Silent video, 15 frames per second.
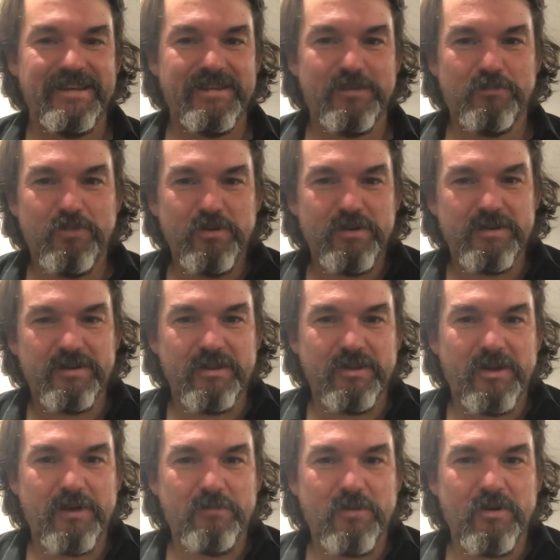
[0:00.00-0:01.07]
putting a
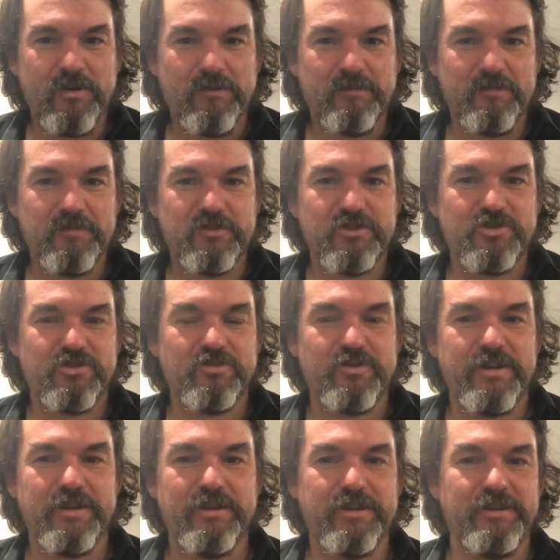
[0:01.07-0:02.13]
lot more
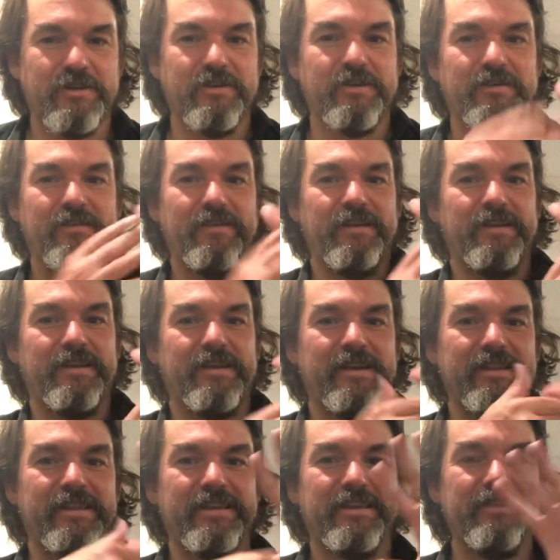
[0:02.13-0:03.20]
strain on your,
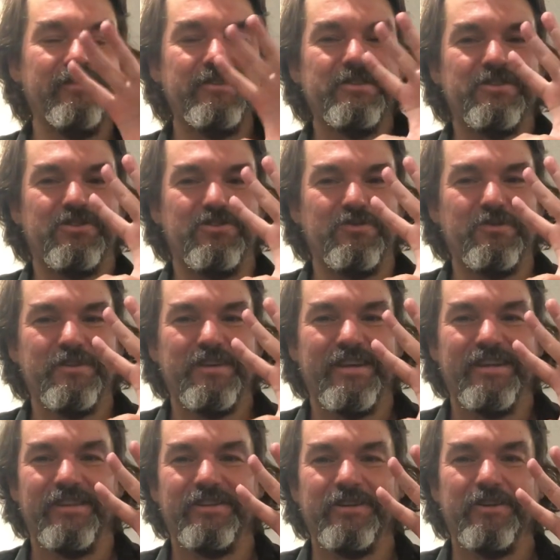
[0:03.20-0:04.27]
like even just doing it
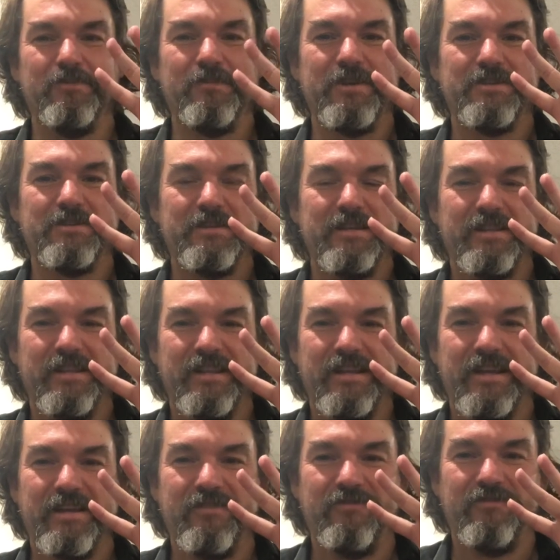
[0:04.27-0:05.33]
a little makes it, I
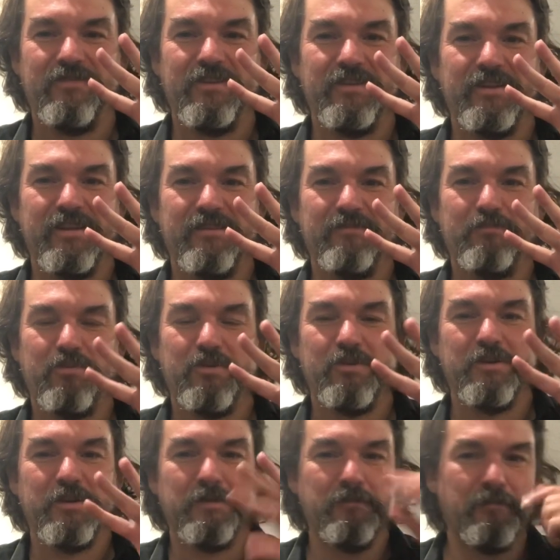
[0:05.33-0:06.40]
can feel it
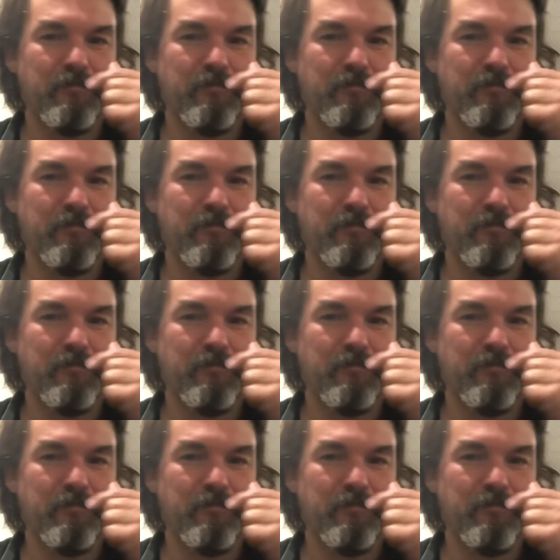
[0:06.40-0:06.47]
pulling.